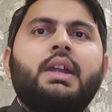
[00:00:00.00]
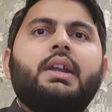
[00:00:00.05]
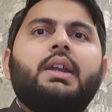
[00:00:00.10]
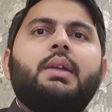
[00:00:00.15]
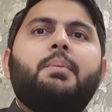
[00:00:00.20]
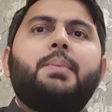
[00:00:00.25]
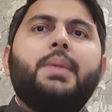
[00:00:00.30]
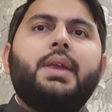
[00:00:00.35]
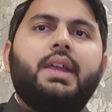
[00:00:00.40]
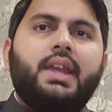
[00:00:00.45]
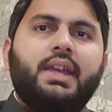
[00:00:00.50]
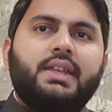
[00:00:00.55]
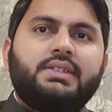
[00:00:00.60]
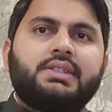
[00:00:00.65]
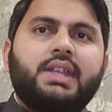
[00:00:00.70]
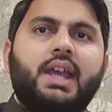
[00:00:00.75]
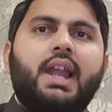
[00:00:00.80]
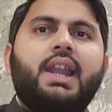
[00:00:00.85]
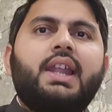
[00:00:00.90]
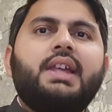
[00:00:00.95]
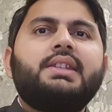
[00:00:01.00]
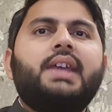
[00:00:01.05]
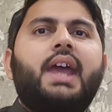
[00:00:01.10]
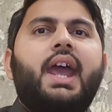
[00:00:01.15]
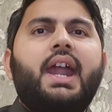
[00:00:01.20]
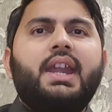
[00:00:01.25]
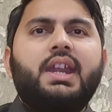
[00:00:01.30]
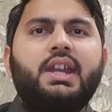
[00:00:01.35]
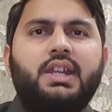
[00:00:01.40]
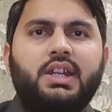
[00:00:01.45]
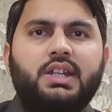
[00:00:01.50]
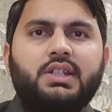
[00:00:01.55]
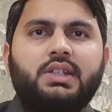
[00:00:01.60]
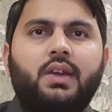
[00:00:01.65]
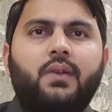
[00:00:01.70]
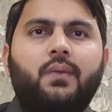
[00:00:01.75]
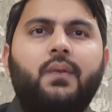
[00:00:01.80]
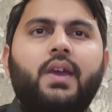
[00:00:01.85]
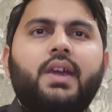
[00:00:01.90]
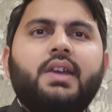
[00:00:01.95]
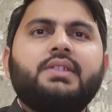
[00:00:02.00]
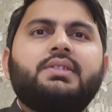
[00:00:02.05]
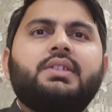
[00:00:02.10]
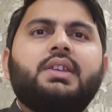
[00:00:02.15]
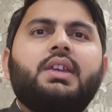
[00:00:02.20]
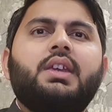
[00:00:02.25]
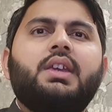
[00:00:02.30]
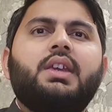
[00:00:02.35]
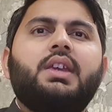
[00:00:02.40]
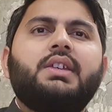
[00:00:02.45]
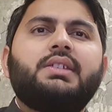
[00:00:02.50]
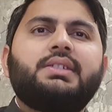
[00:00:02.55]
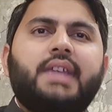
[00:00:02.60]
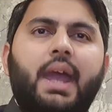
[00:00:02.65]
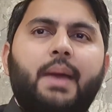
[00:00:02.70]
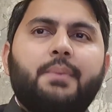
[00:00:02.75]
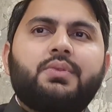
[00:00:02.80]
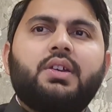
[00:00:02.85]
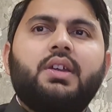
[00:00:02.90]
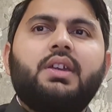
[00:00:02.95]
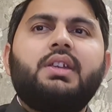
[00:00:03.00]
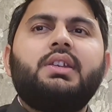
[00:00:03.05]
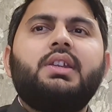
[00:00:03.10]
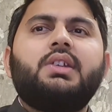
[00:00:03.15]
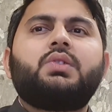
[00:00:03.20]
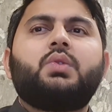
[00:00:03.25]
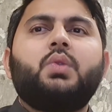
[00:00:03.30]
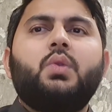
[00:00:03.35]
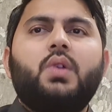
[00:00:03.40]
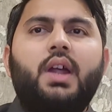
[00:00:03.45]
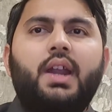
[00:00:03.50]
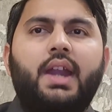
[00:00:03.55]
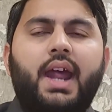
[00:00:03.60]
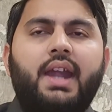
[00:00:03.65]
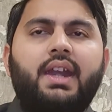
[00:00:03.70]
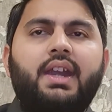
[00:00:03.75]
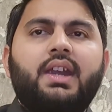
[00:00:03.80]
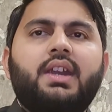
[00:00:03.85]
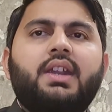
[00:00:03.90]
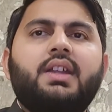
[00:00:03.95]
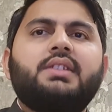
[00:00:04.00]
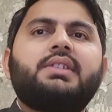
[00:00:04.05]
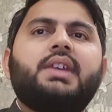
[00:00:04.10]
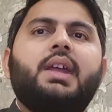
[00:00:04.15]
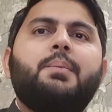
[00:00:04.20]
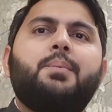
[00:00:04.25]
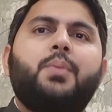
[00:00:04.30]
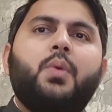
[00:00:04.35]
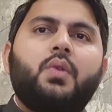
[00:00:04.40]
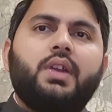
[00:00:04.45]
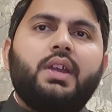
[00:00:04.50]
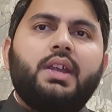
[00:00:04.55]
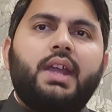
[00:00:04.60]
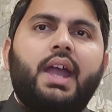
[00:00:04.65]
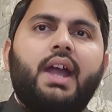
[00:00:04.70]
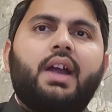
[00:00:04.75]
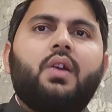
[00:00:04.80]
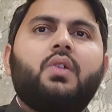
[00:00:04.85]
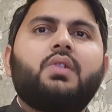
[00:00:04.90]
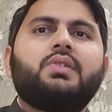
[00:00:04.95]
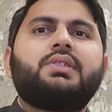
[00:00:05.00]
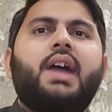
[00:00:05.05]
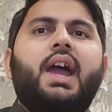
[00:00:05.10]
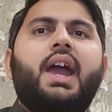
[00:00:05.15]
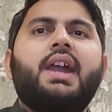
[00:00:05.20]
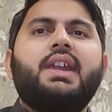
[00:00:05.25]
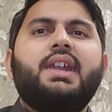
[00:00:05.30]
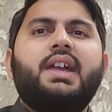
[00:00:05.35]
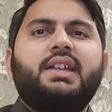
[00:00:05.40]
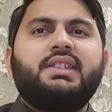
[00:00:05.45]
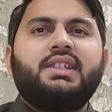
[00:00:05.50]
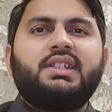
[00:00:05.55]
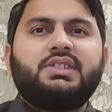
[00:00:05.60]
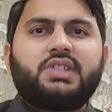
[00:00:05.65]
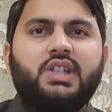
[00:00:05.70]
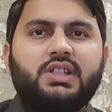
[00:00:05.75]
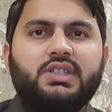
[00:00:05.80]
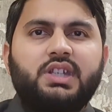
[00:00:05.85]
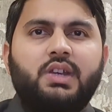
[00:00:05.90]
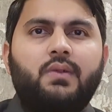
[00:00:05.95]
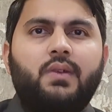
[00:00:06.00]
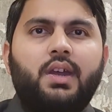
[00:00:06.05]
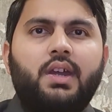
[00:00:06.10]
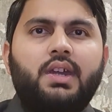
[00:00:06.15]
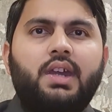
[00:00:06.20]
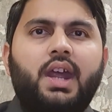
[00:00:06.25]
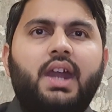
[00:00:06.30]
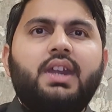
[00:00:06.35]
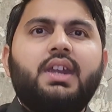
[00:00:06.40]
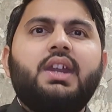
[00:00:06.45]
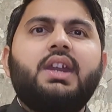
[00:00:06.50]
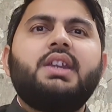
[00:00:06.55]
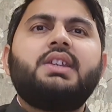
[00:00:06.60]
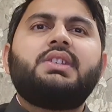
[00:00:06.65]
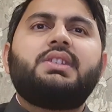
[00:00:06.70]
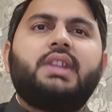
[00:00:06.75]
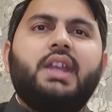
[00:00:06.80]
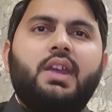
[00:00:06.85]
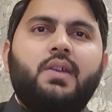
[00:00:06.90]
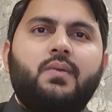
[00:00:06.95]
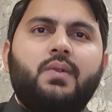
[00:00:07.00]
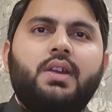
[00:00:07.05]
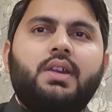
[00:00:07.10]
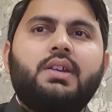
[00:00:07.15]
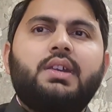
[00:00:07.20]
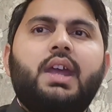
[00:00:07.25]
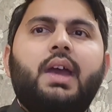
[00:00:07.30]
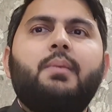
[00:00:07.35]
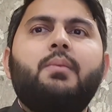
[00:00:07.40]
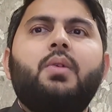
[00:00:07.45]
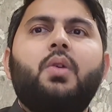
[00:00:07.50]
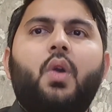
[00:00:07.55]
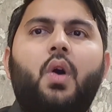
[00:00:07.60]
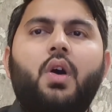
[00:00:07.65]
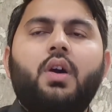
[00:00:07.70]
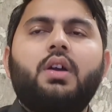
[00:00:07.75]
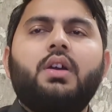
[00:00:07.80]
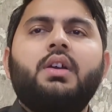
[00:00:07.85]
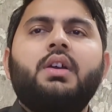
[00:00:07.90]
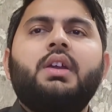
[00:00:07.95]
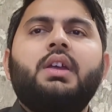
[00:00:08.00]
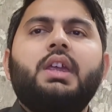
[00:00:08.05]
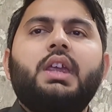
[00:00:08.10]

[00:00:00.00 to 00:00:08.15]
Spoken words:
The biggest challenge any teacher faces is capturing the student attendance and putting across the ideas in such a way that it stays with them long